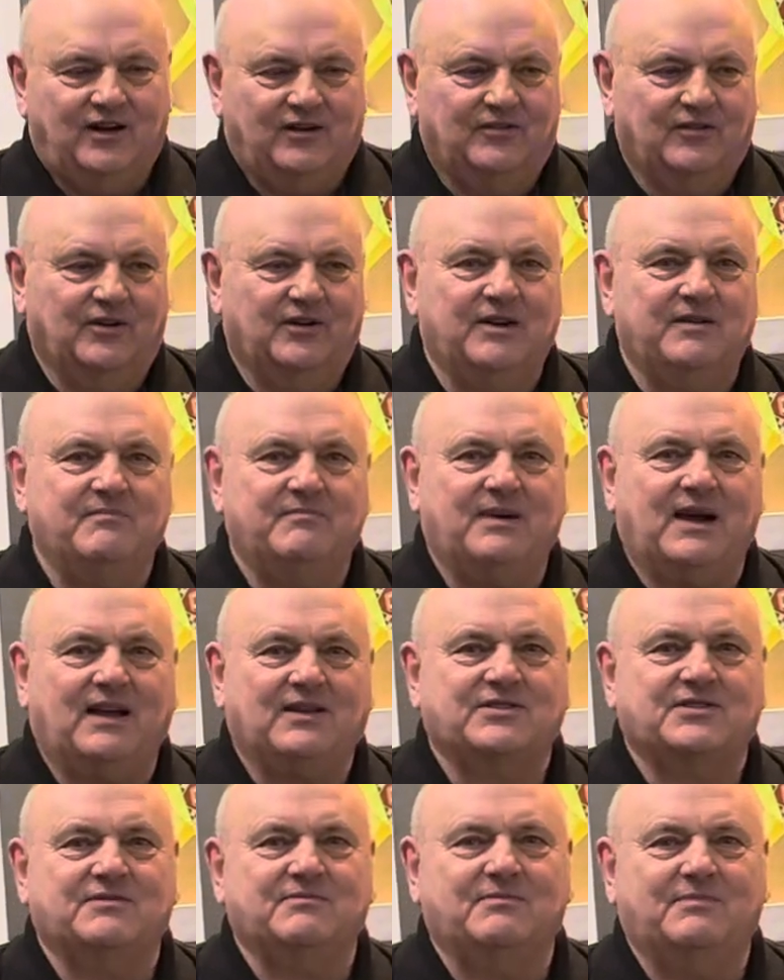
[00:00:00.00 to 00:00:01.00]
running
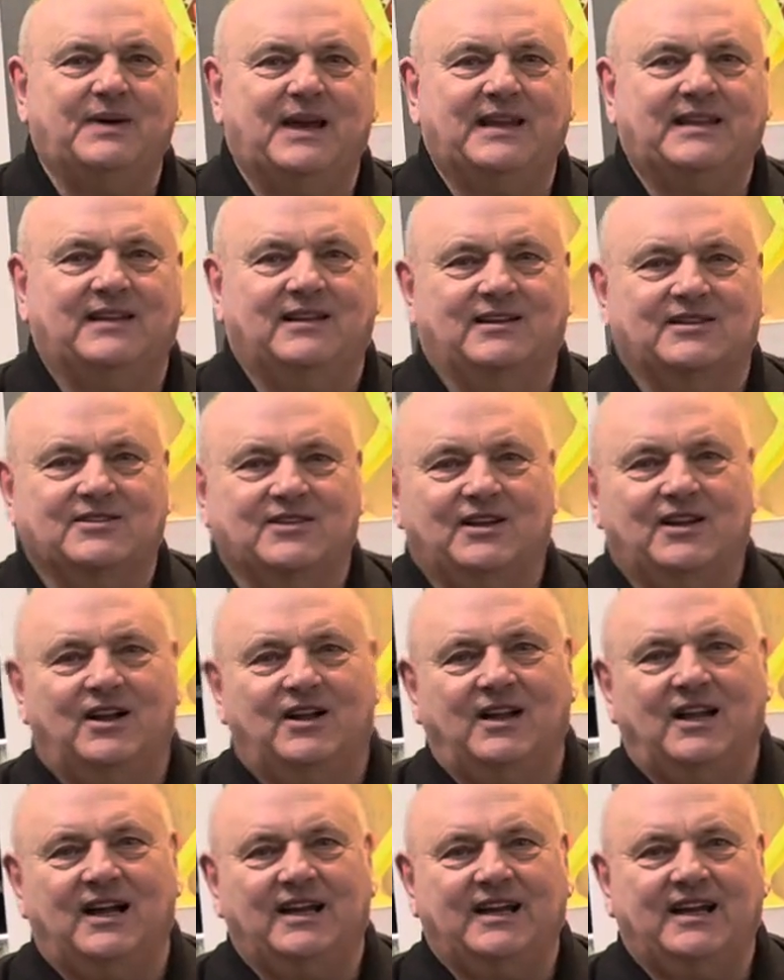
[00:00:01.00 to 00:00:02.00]
baths and petals and
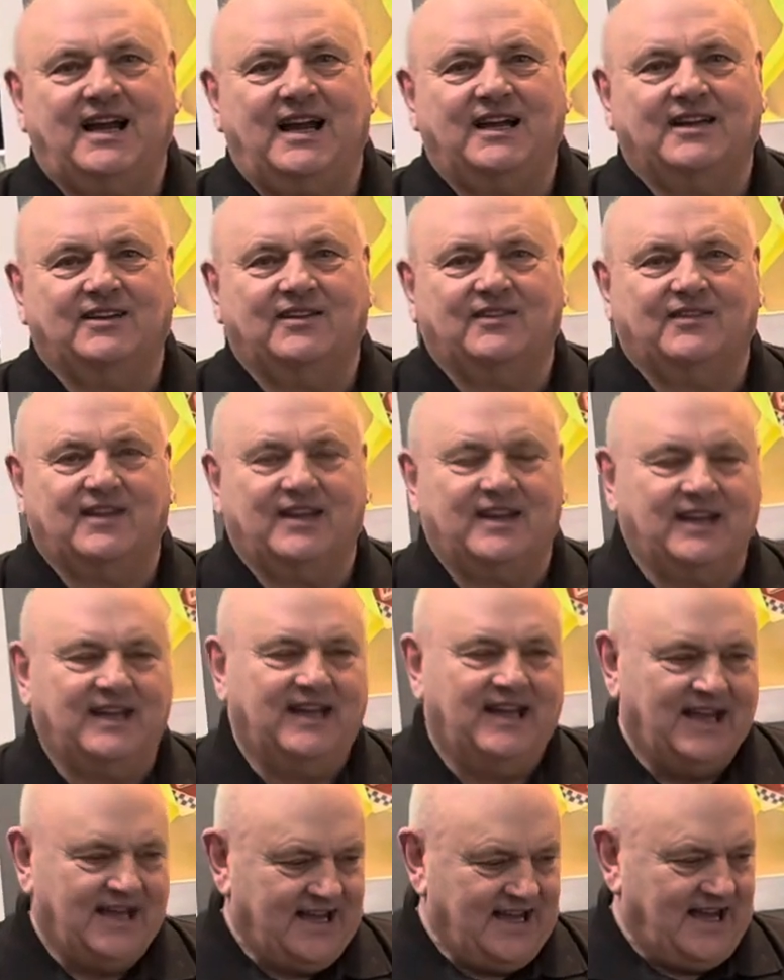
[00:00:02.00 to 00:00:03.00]
all that kind of thing.
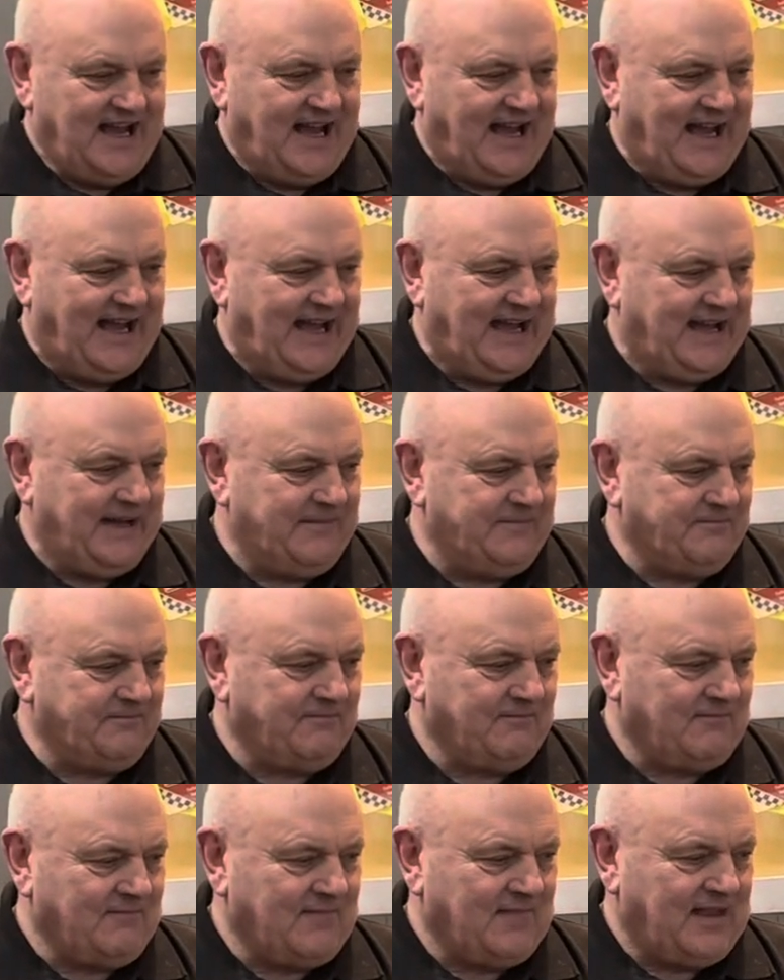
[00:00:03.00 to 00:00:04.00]

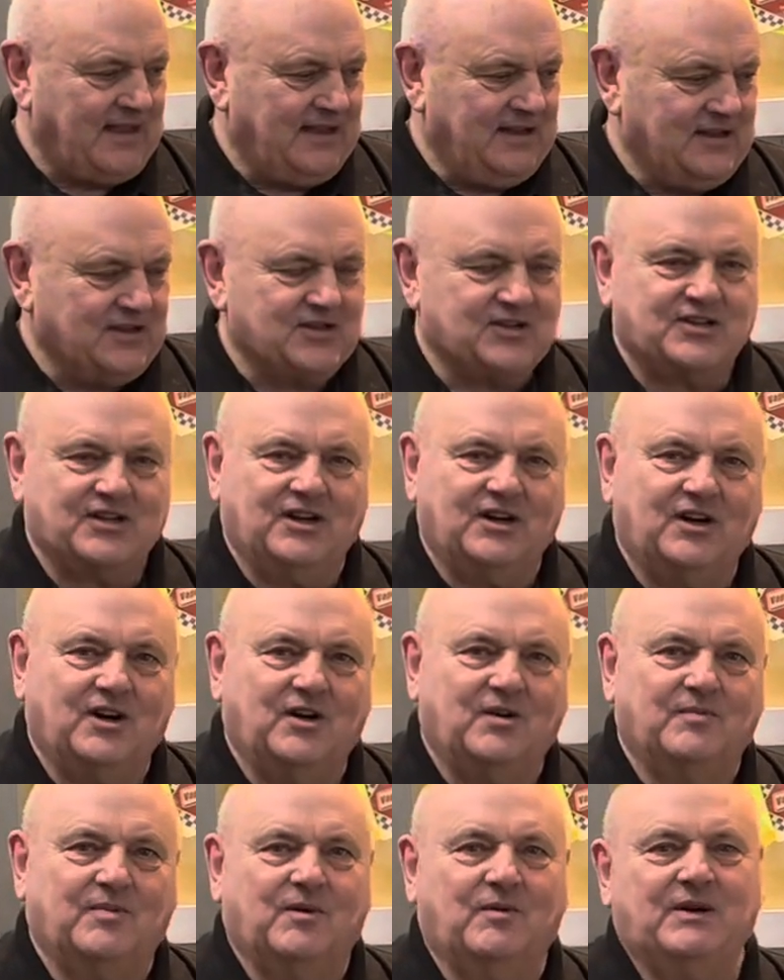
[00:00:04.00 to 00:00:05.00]

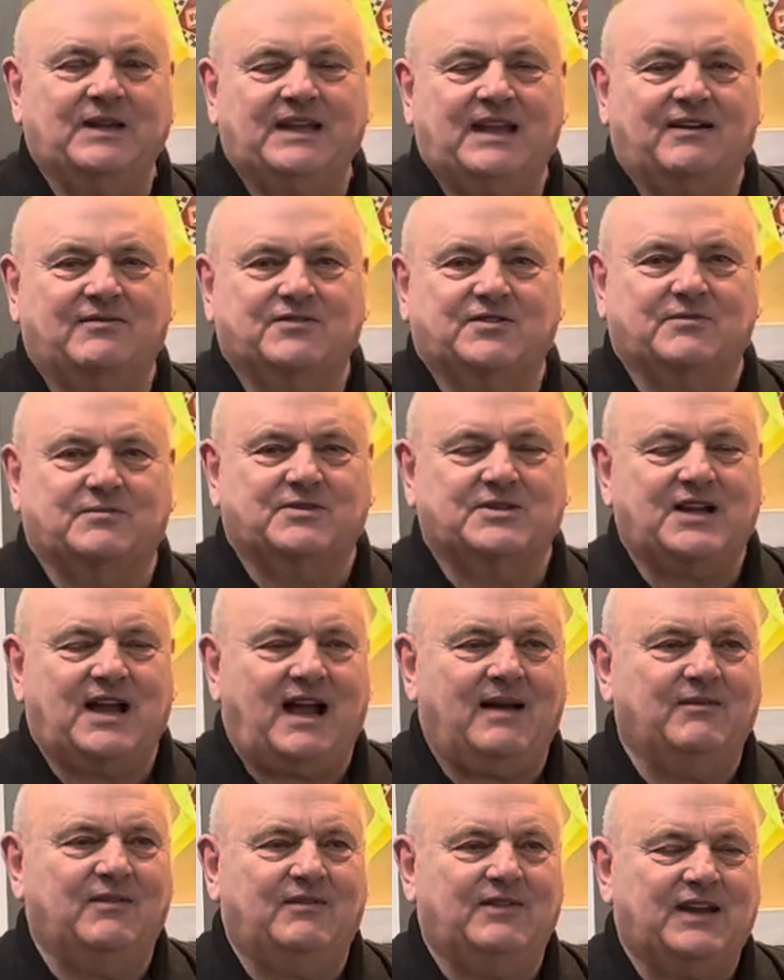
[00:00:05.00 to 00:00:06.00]
But when you have some
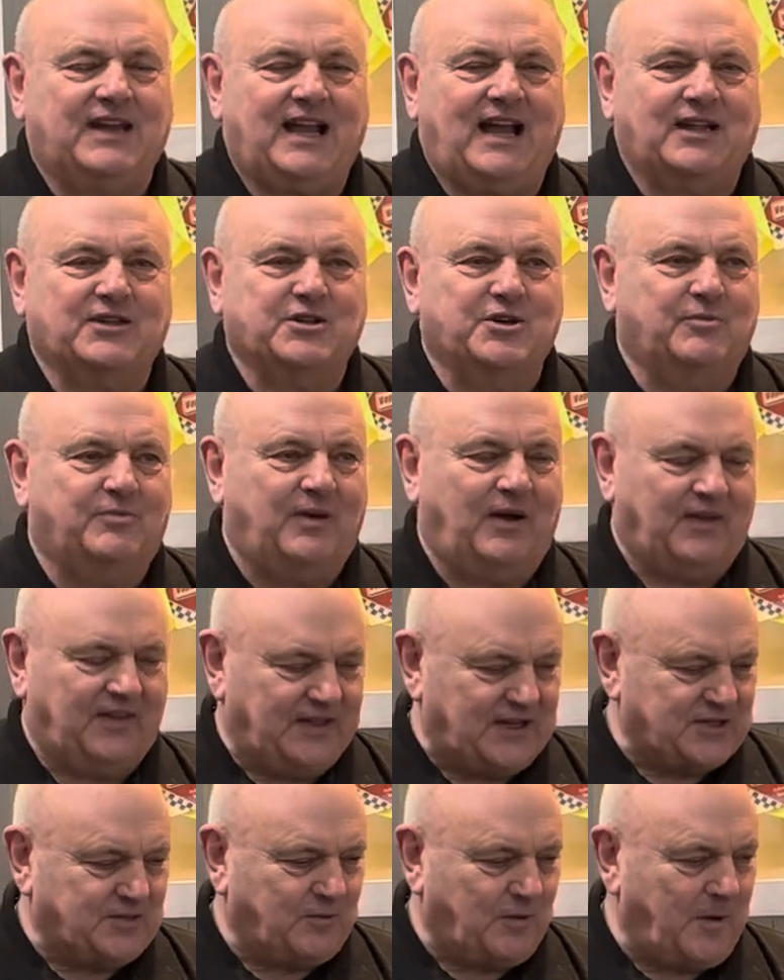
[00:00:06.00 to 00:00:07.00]
time, if you catch up on
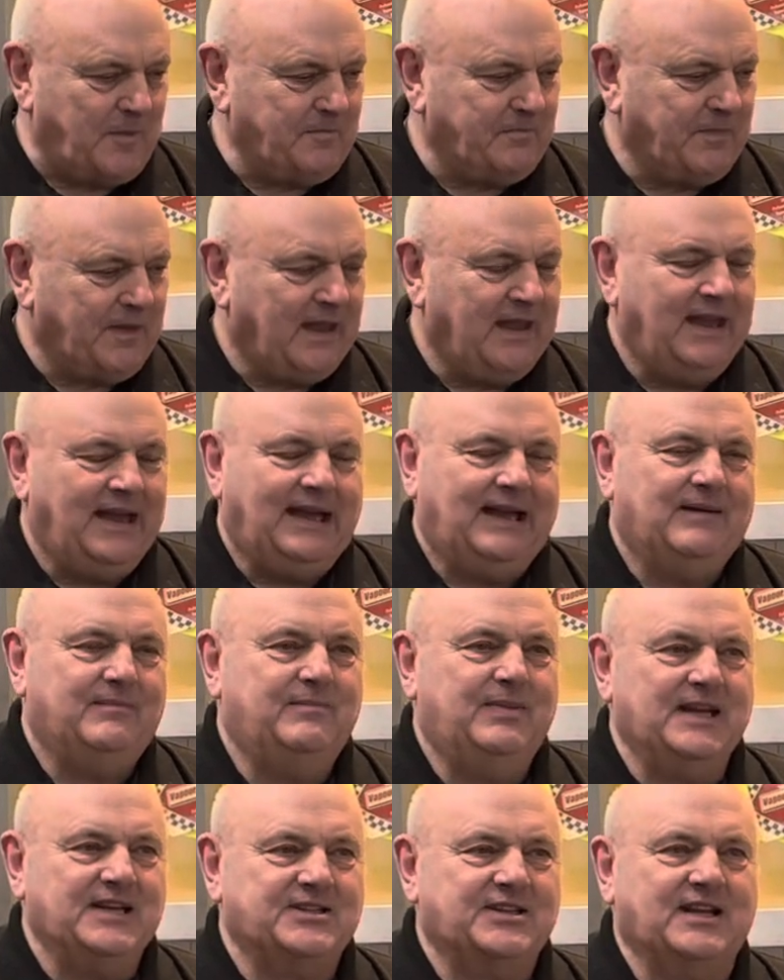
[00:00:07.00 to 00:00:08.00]
this one,
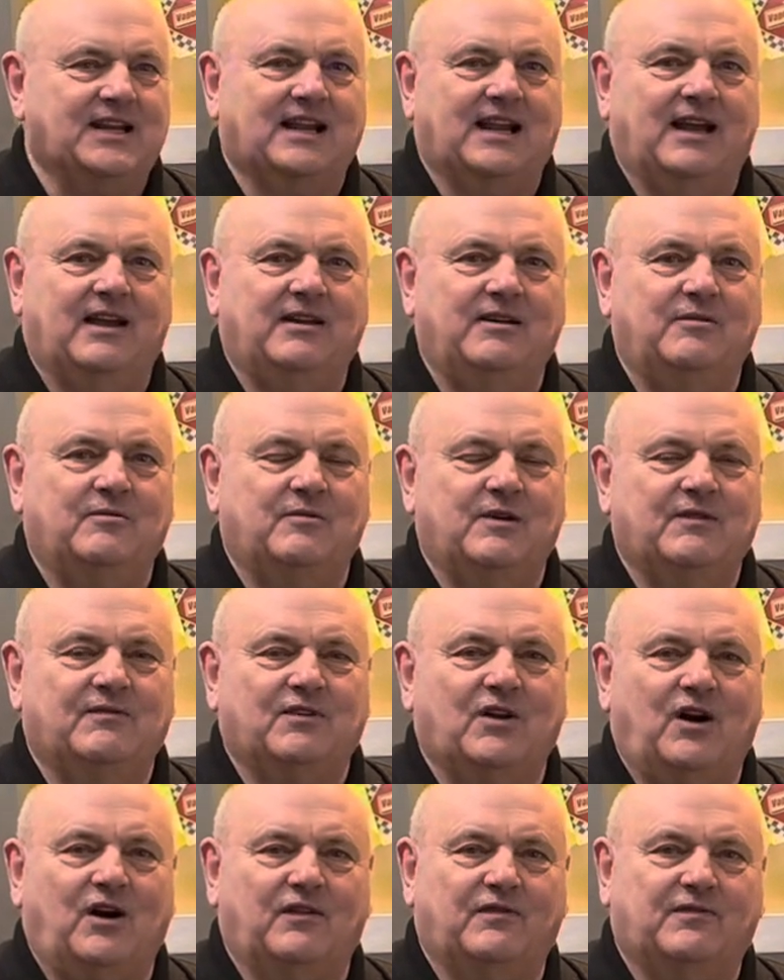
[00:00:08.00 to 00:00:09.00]
basically we've
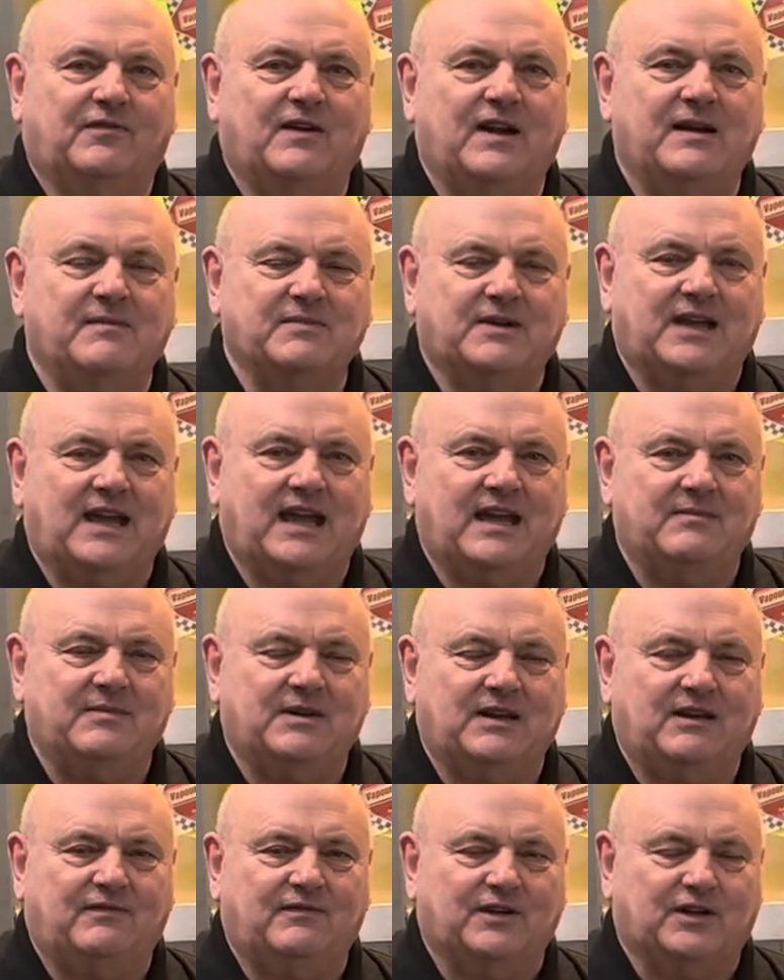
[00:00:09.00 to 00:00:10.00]
got a frame came
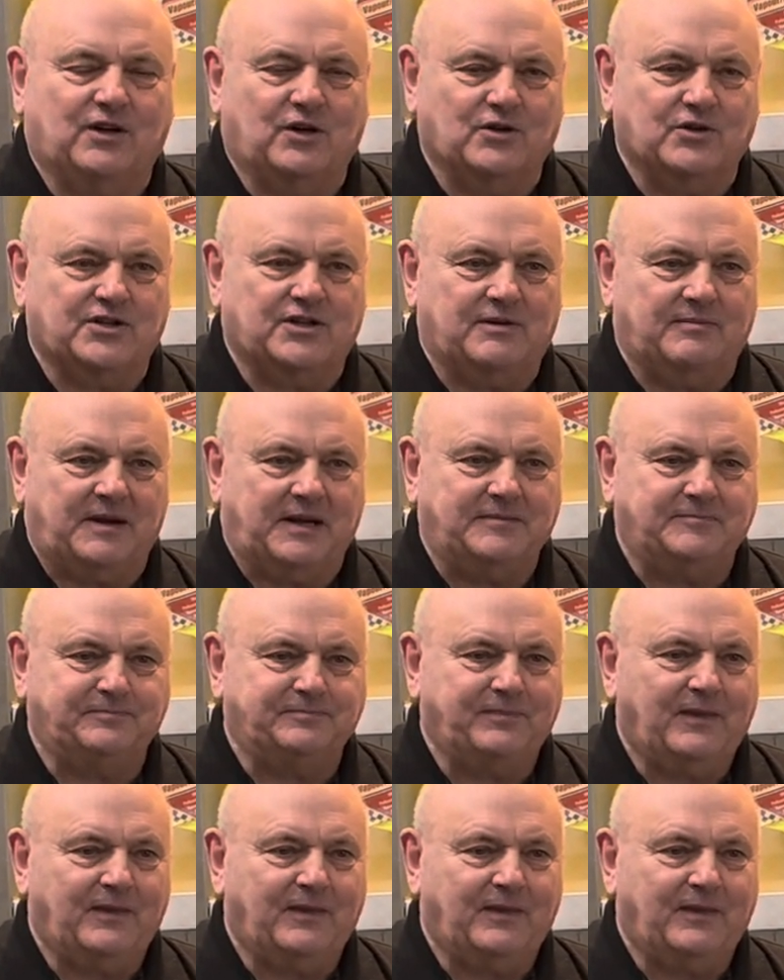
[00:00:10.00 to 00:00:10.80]
in off a customer,